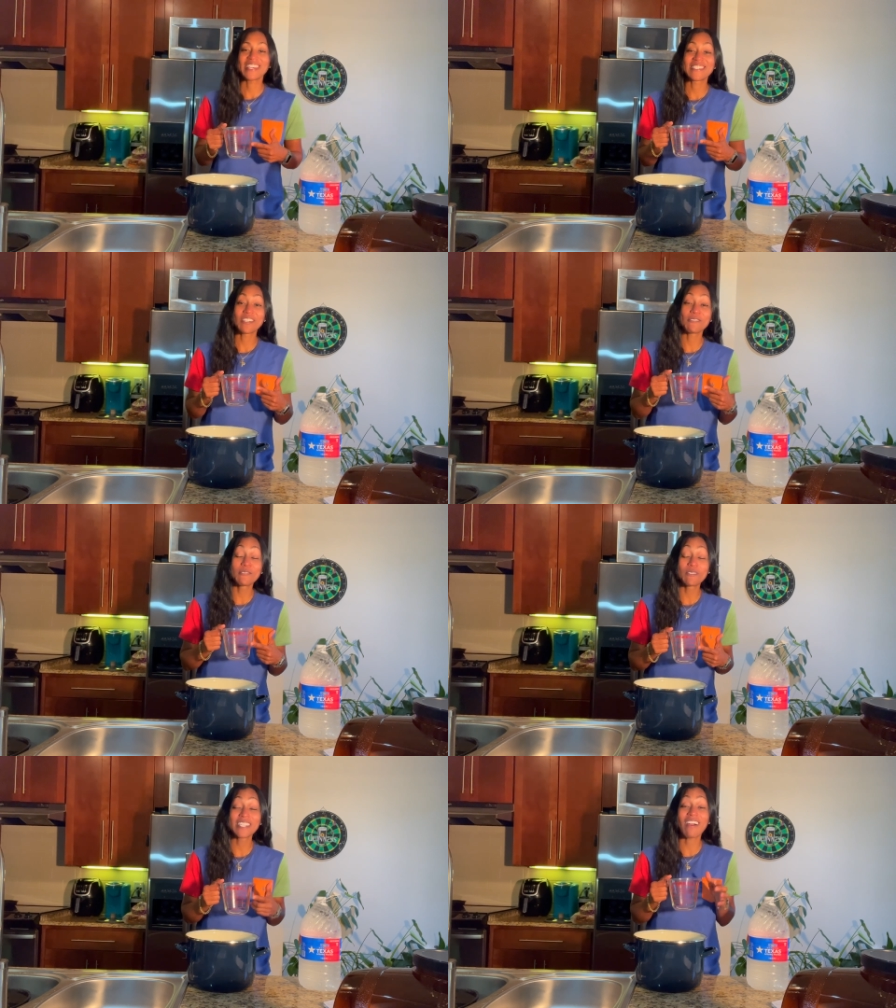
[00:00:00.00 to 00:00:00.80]
so
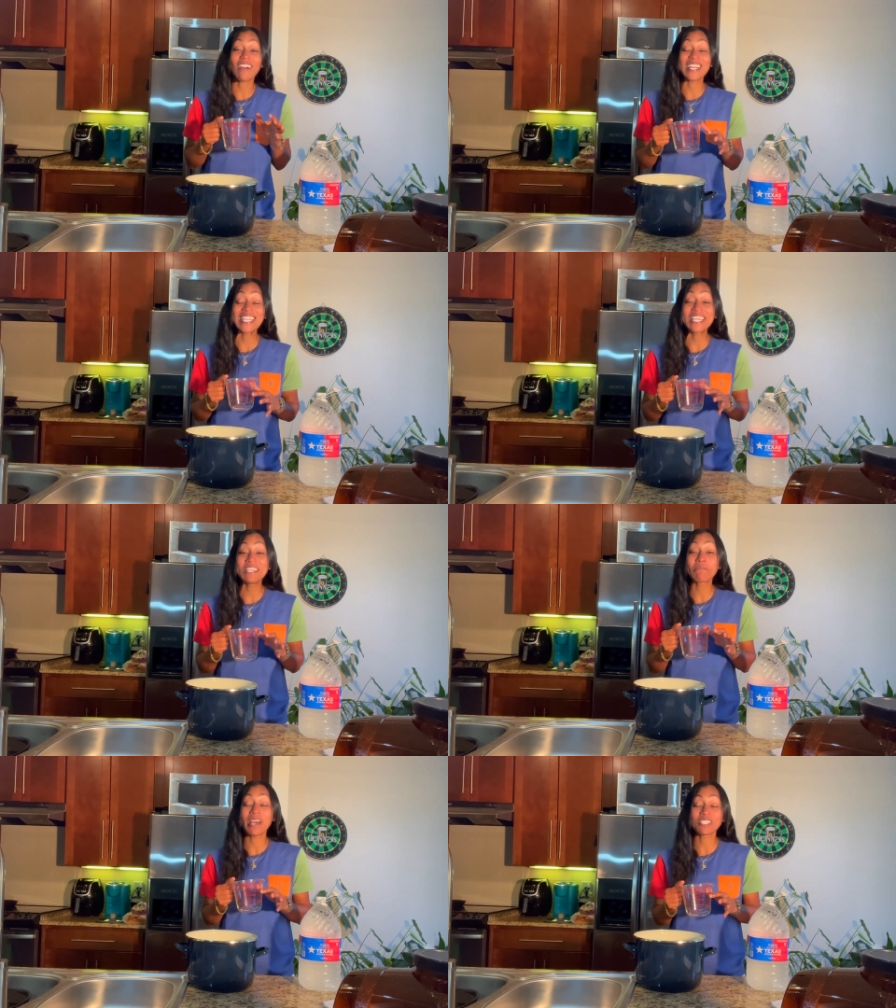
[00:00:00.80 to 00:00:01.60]
using our
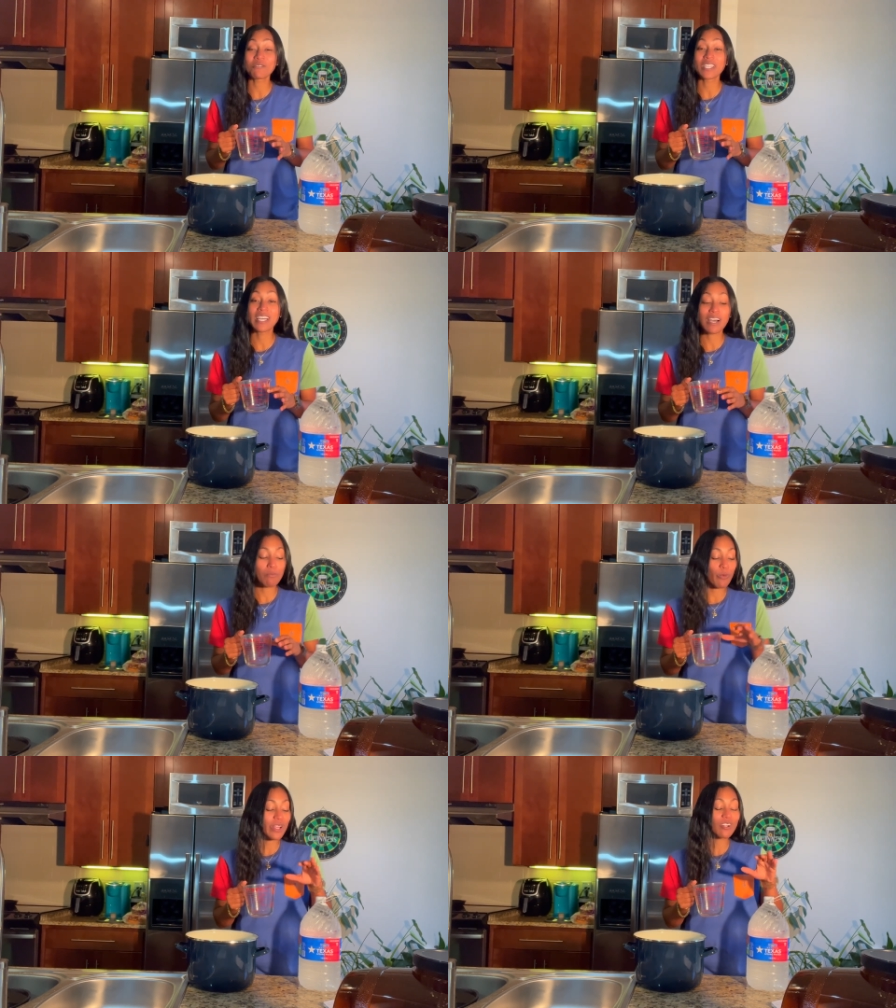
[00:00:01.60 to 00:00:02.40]
clean measuring cup,
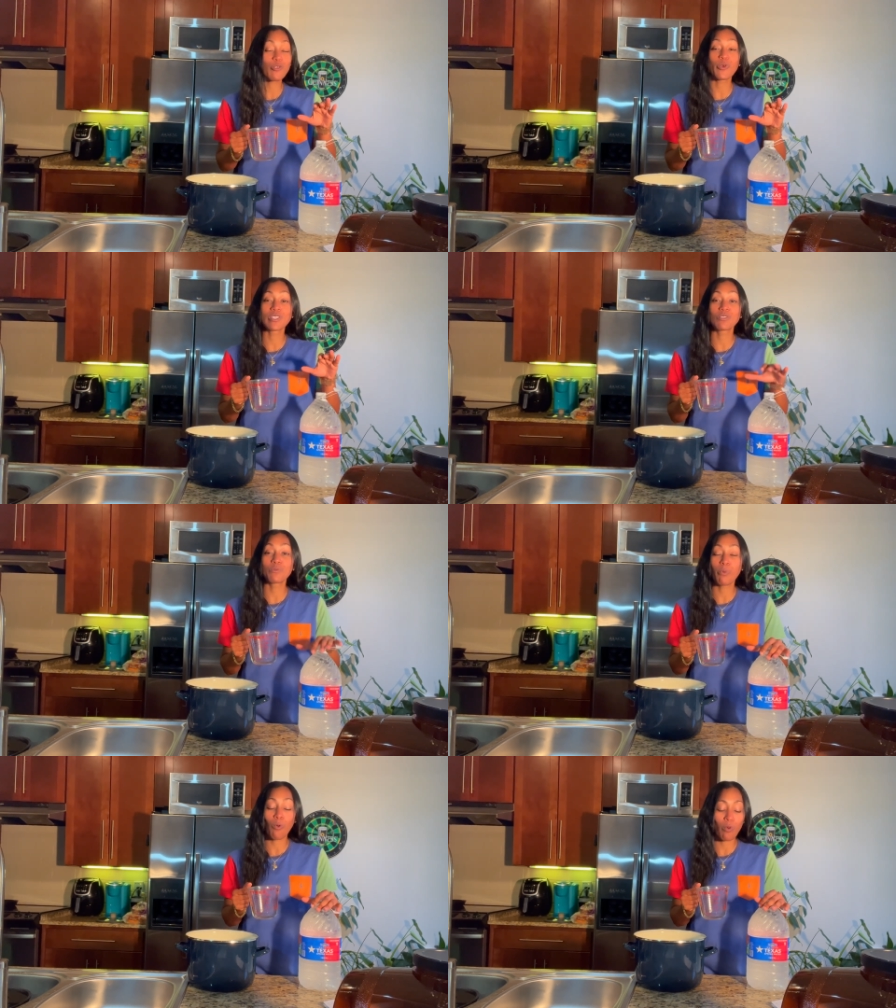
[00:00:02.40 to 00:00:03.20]
we are going to
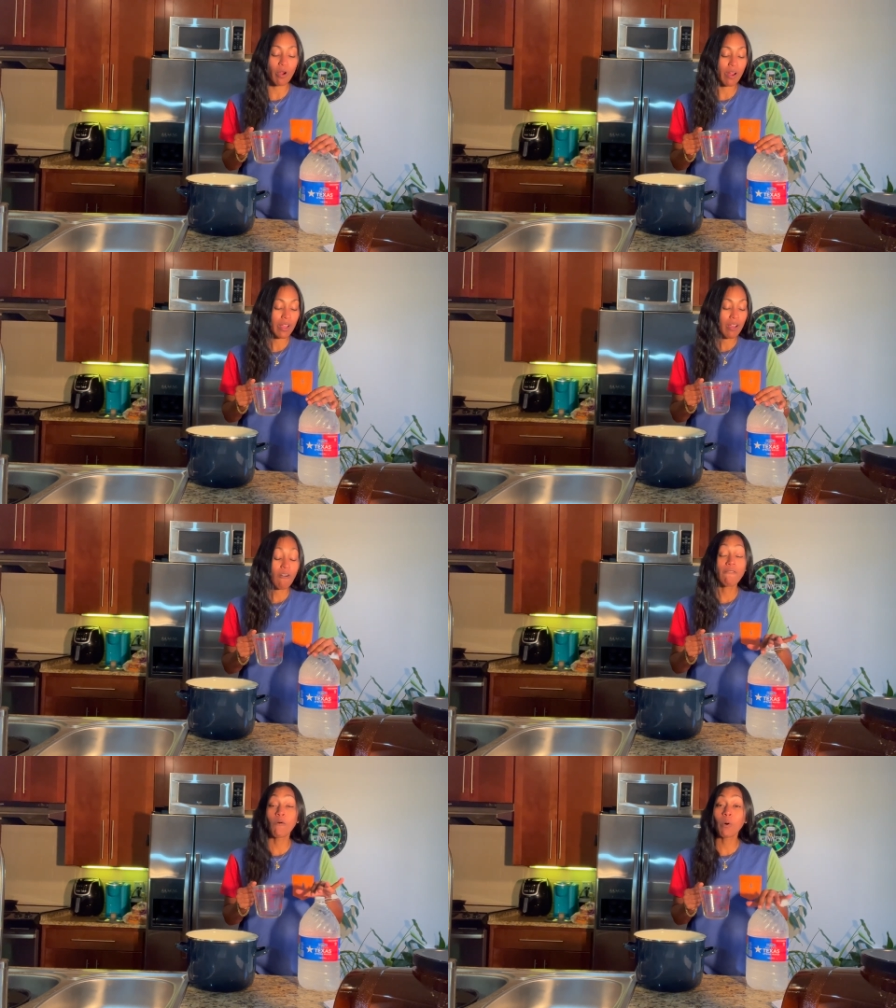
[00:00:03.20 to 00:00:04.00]
pour
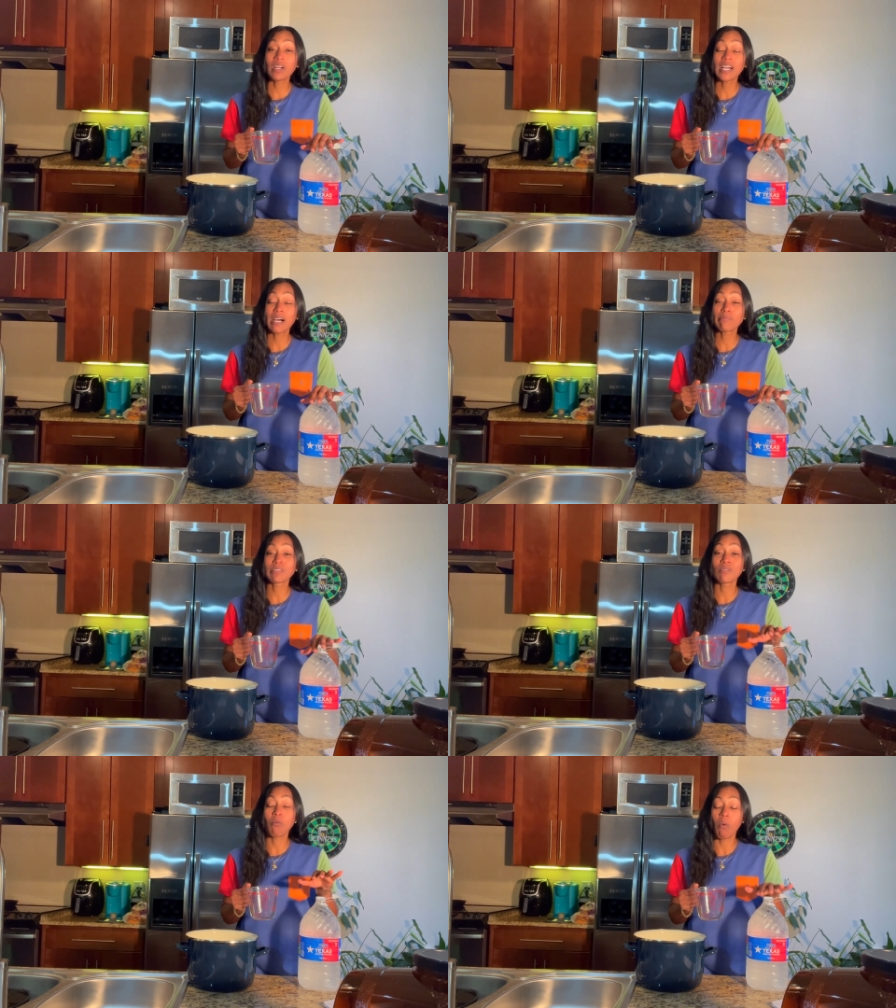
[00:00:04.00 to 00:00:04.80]
4 cups
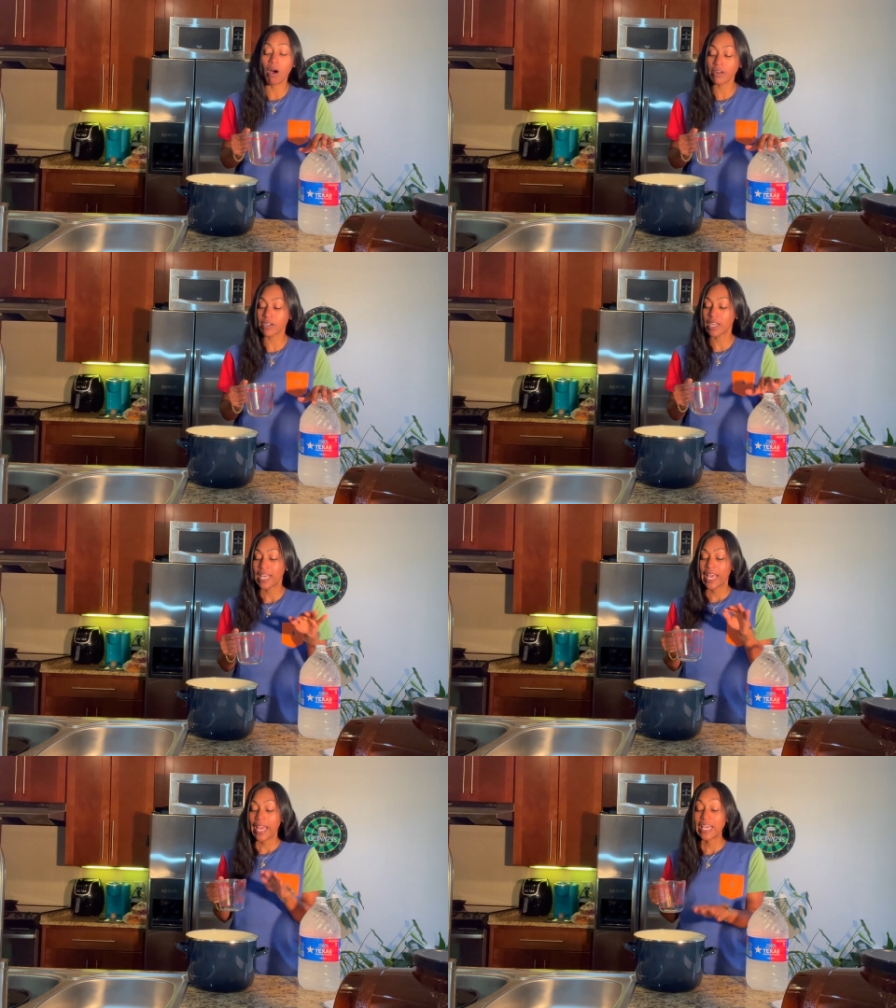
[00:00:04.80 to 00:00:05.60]
of water
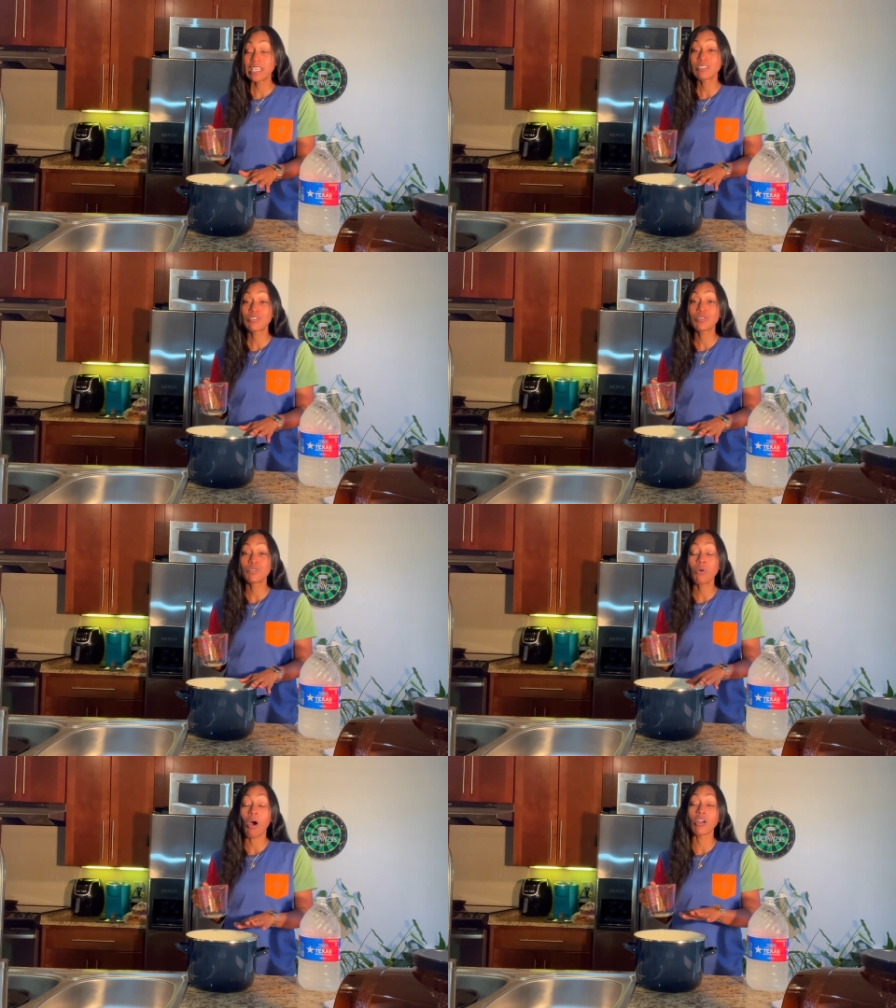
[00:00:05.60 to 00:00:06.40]

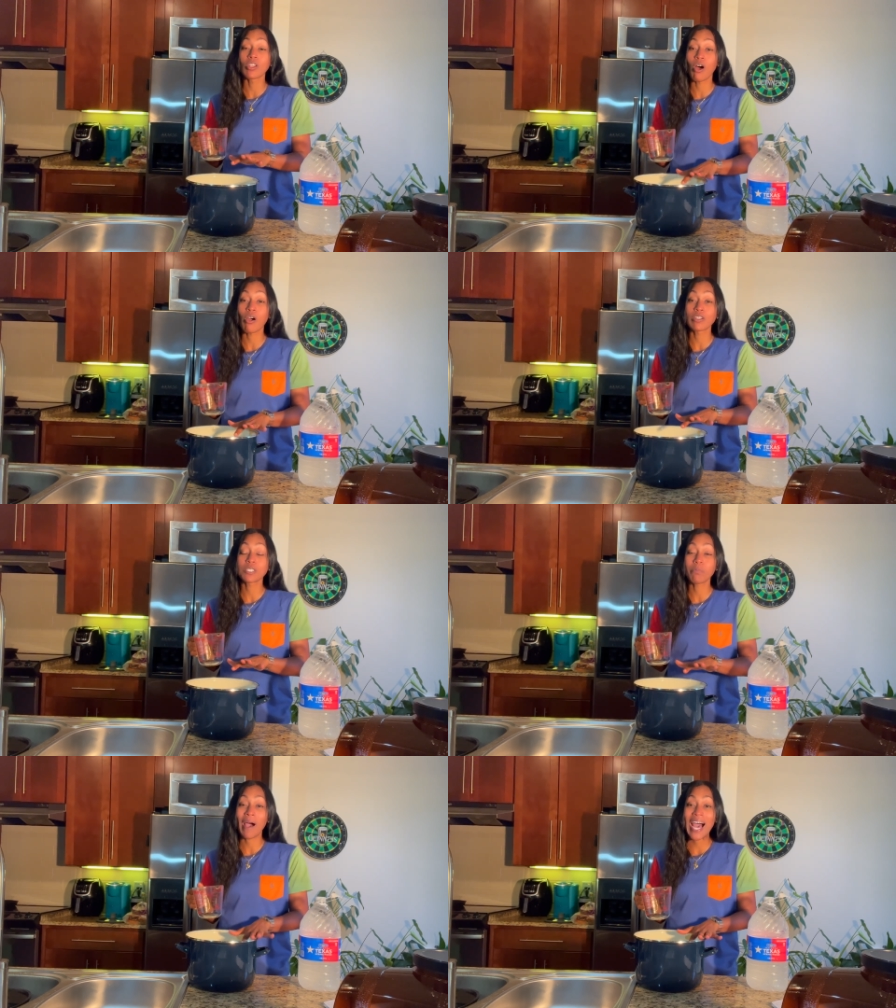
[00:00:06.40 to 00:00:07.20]
into our
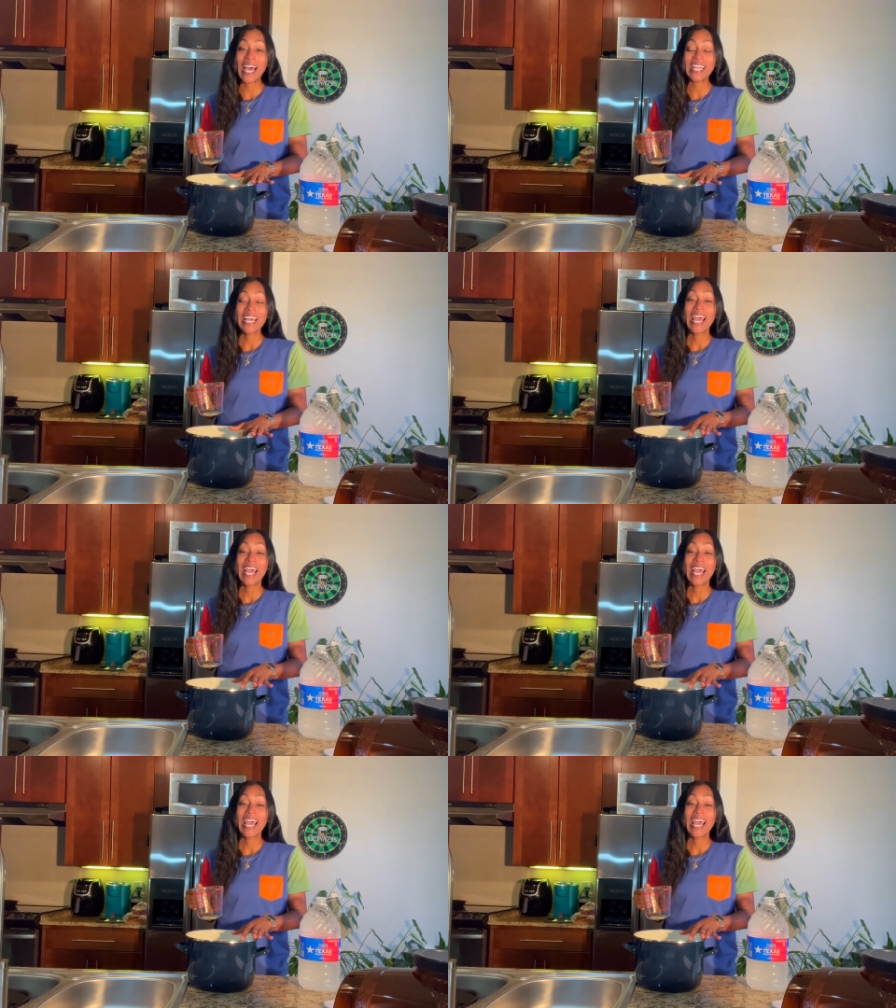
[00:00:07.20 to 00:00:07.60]
large pot,